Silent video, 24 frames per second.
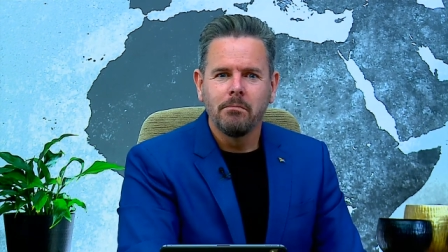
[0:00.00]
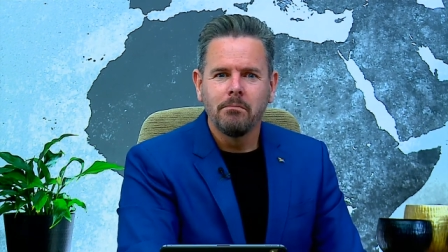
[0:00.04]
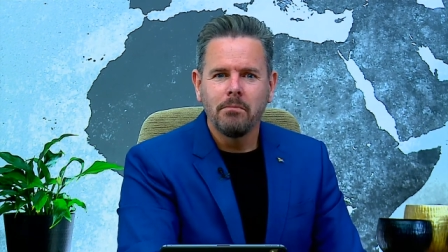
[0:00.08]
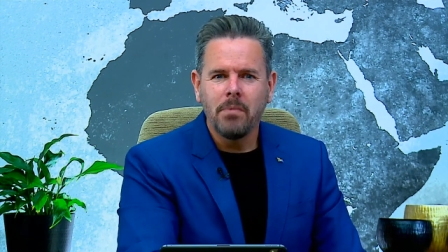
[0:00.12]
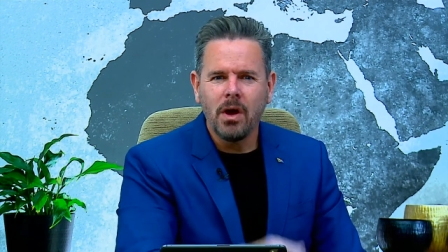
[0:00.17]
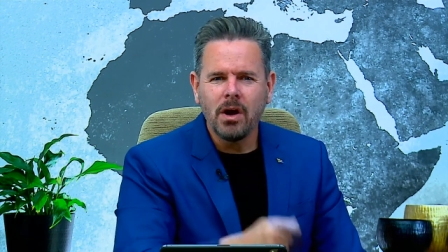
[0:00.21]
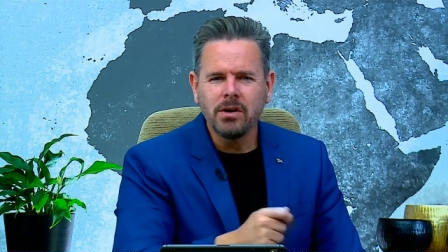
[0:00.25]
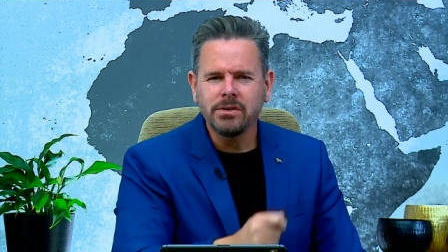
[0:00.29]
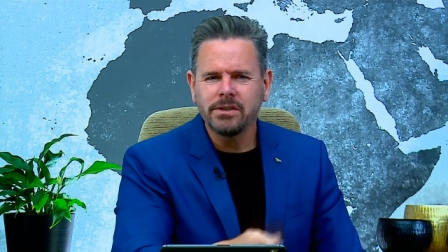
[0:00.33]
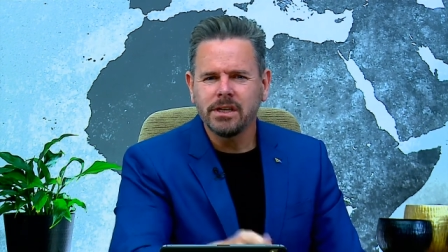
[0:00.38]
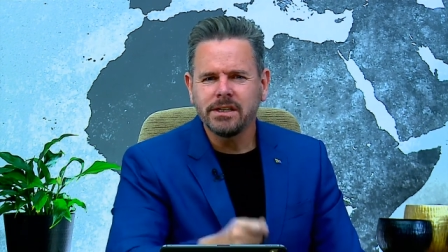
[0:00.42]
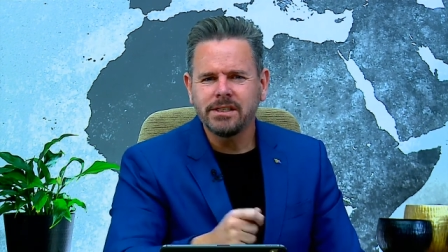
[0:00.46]

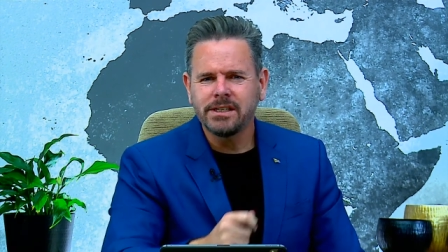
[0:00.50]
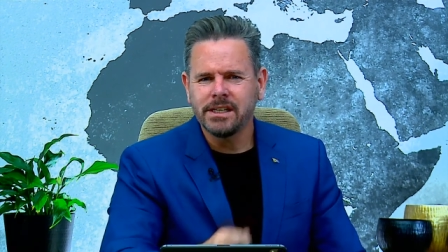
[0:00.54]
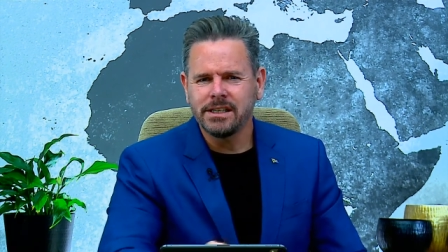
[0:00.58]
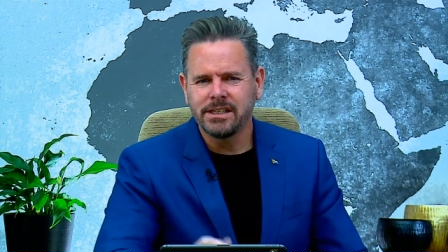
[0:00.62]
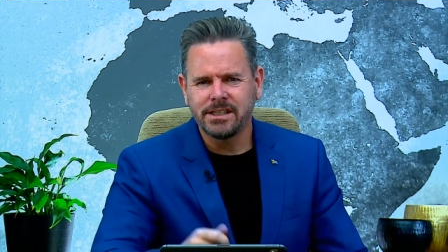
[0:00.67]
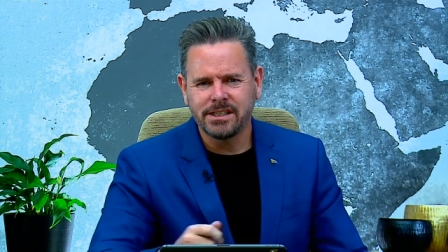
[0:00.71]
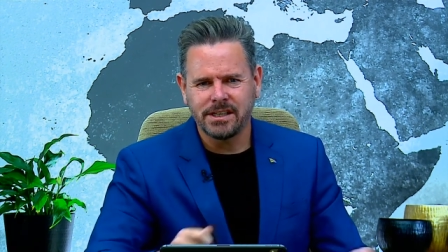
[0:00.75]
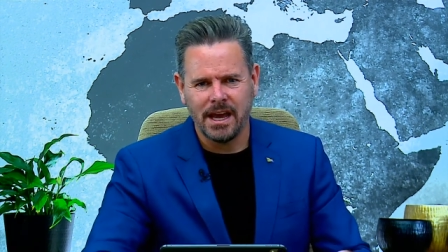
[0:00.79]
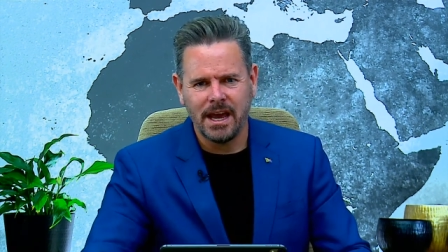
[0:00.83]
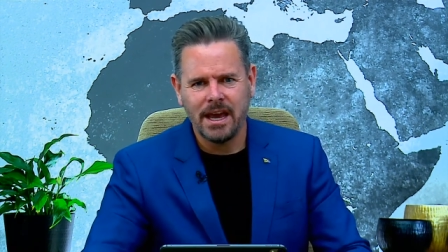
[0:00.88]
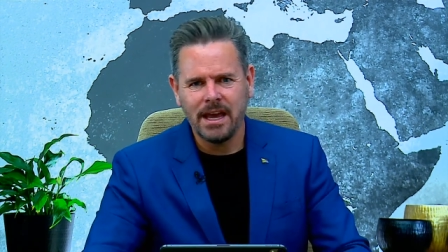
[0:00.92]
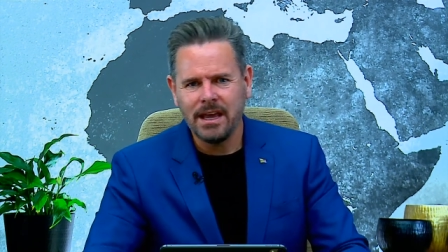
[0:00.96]
Moses
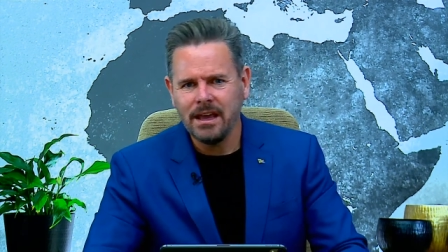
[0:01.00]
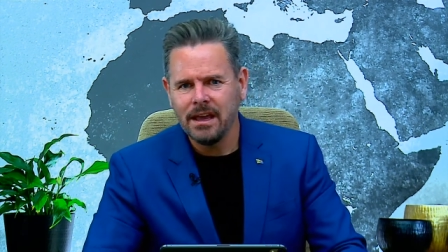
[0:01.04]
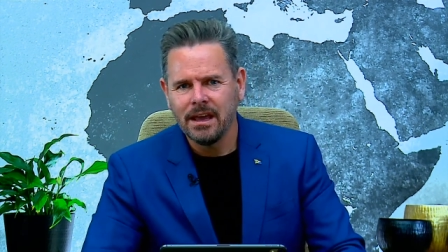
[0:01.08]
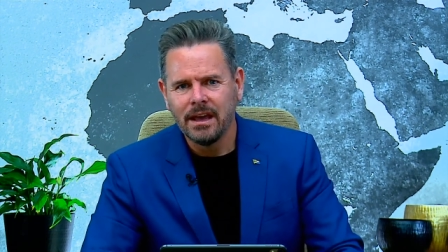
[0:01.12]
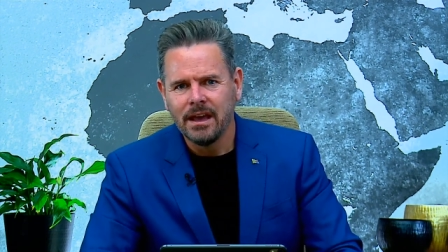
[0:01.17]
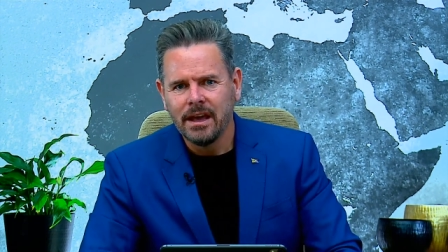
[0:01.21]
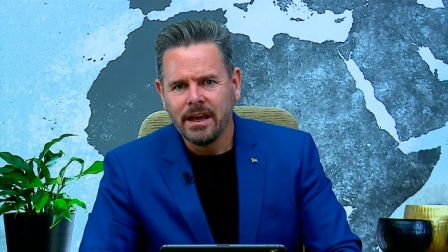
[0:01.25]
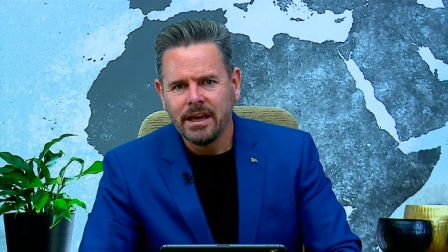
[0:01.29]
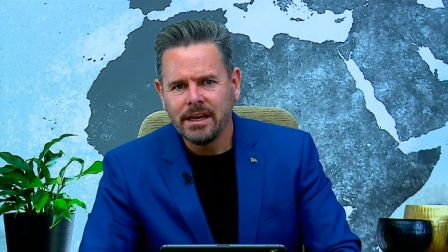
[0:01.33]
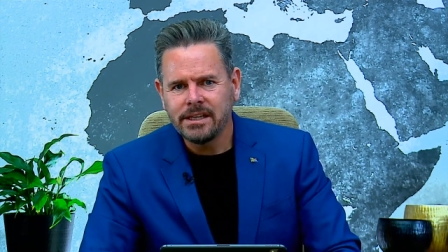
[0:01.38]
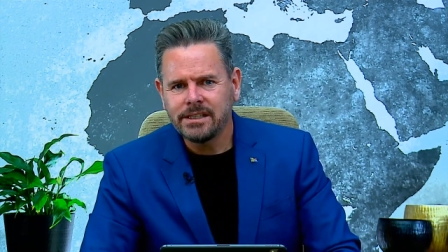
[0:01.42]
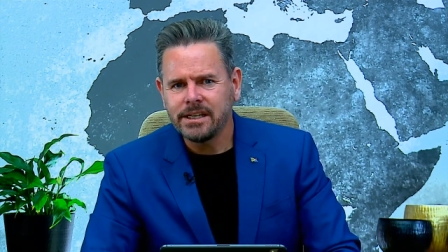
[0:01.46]
is saying,
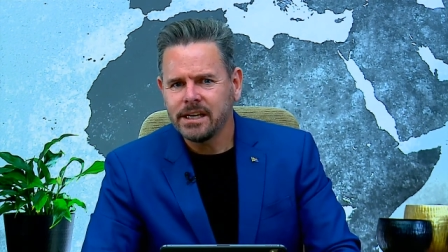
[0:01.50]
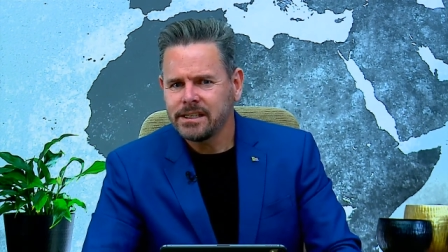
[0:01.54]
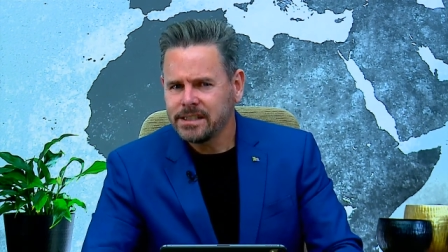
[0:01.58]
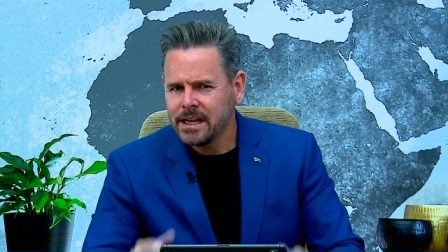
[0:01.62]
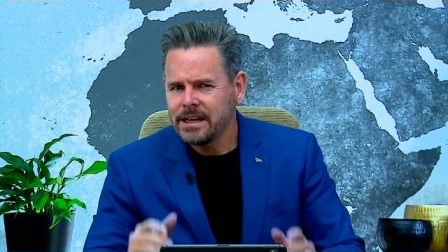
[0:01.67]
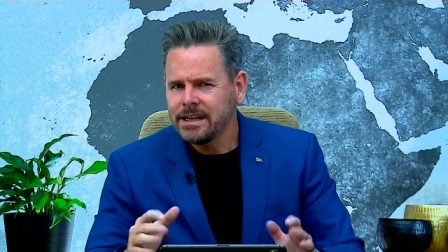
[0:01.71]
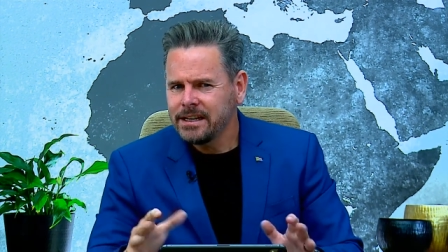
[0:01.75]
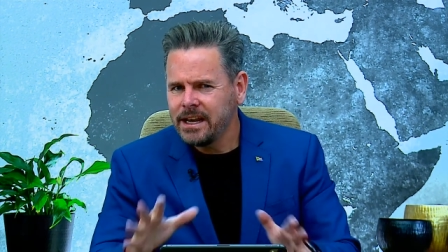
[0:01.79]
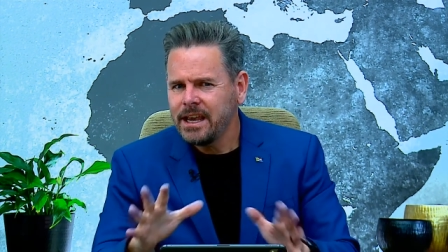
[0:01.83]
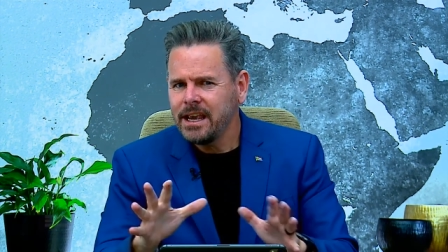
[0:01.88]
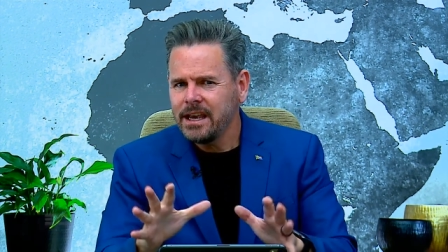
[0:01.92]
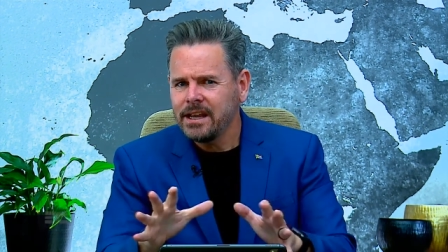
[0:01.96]
He says,
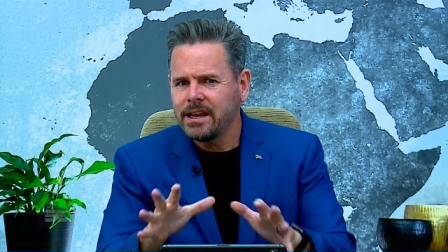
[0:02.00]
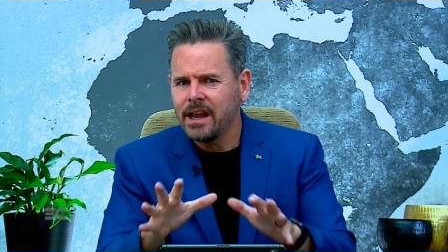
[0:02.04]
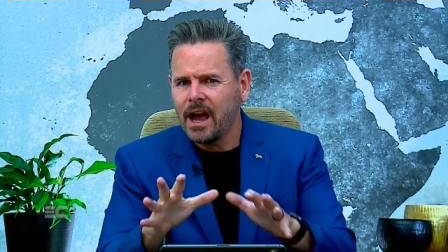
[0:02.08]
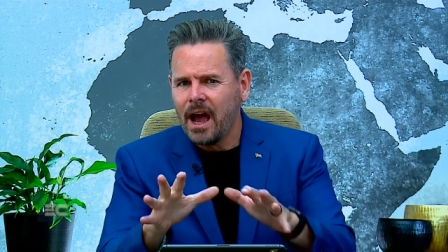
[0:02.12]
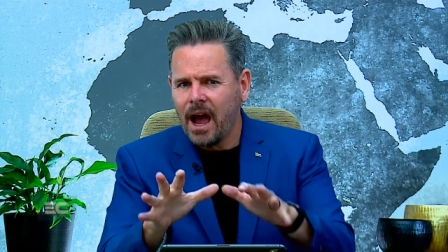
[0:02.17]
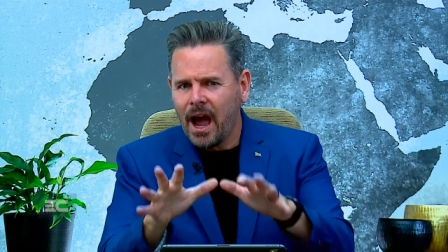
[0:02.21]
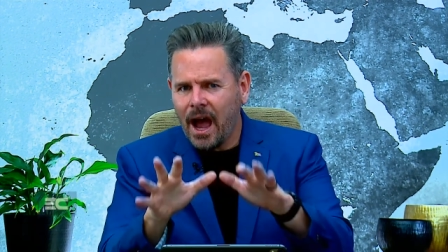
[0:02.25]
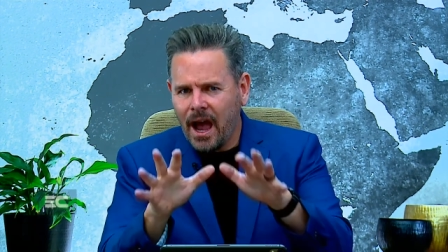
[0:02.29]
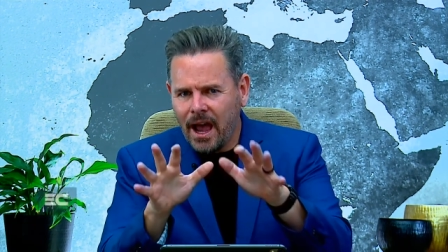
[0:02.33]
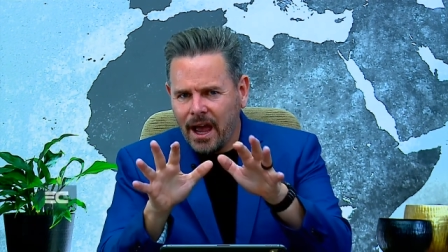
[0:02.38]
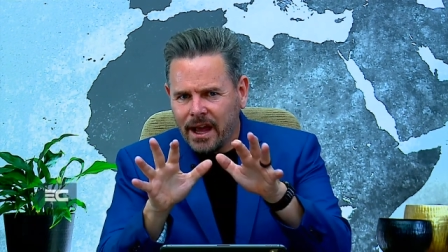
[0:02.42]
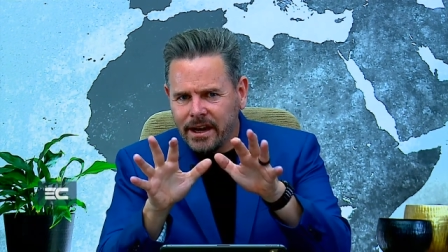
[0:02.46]
Indeed,
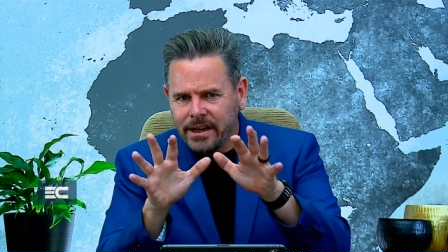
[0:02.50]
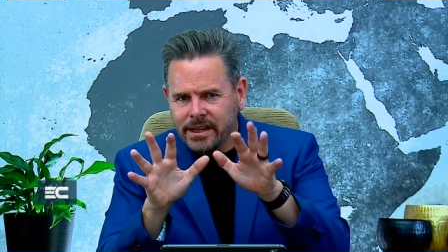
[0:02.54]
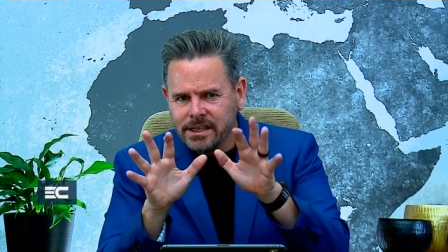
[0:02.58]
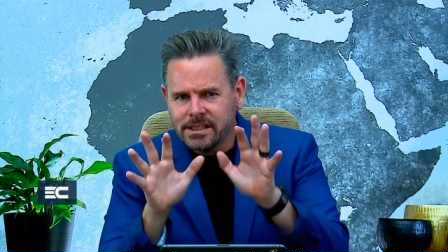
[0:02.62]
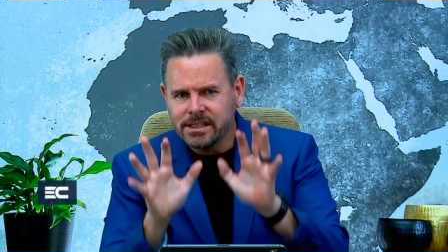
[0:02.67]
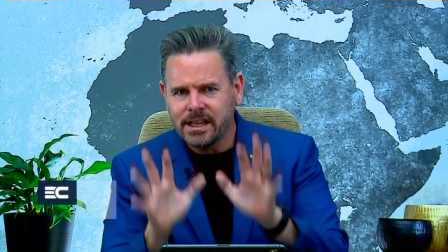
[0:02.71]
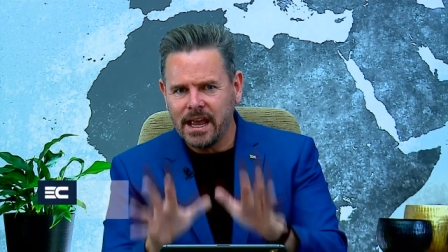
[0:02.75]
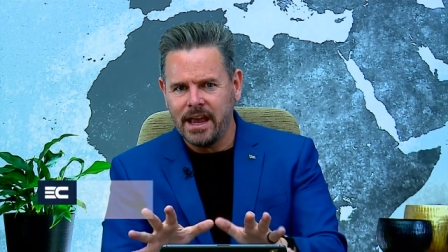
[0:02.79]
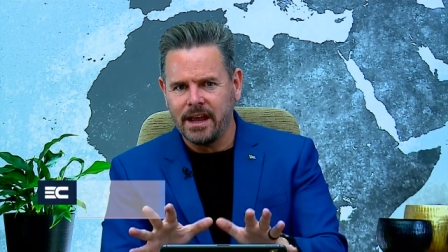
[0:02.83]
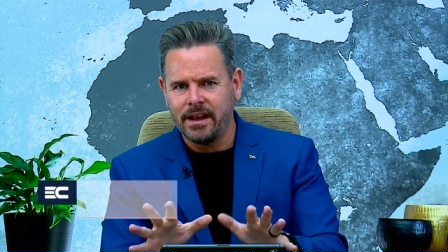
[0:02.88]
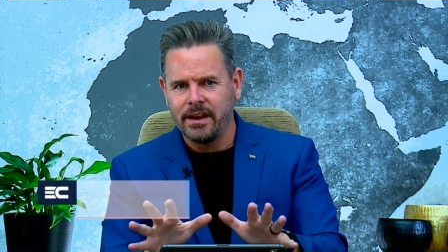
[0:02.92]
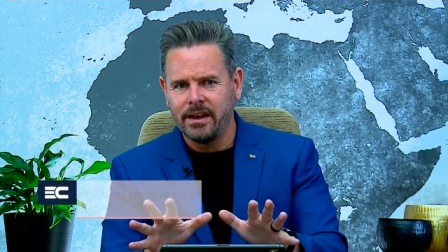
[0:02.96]
I
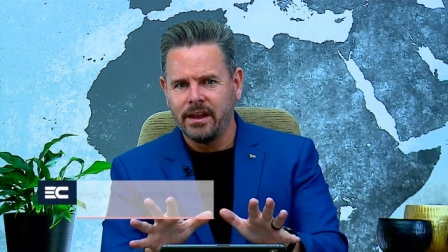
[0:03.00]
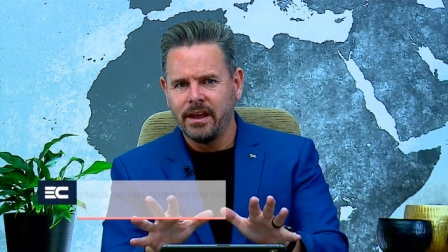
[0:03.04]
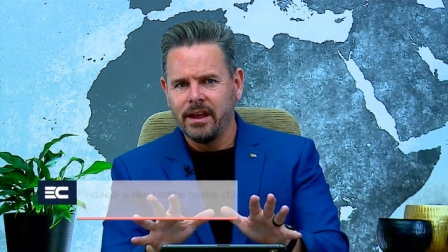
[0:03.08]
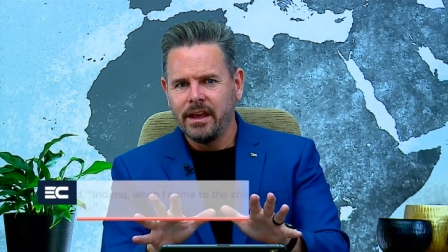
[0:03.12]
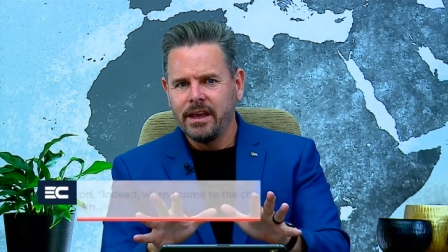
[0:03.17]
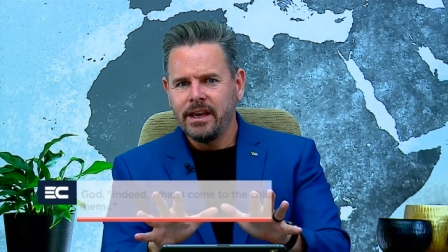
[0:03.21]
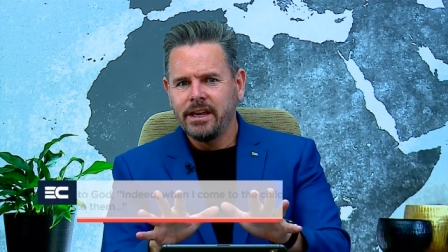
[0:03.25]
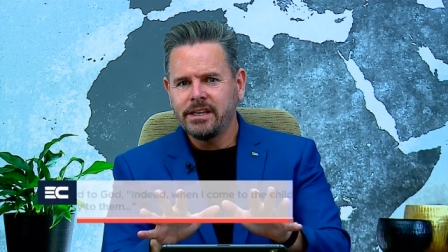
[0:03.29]
understand.